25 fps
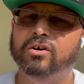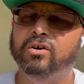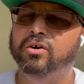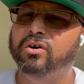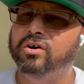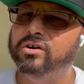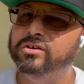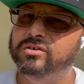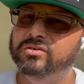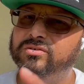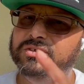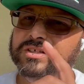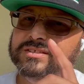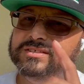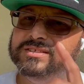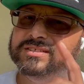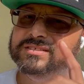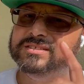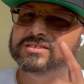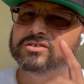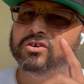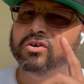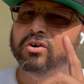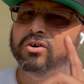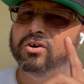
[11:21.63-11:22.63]
All you need
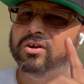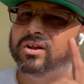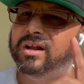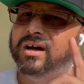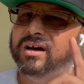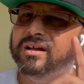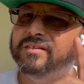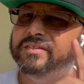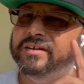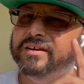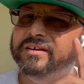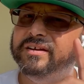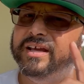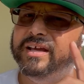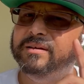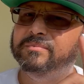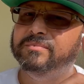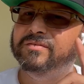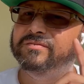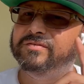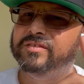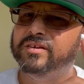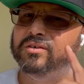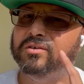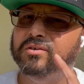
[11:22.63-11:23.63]
to call on the
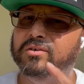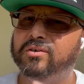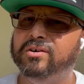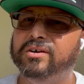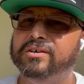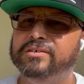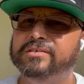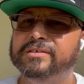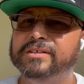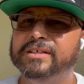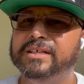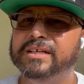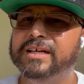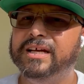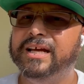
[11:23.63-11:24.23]
name of the Lord.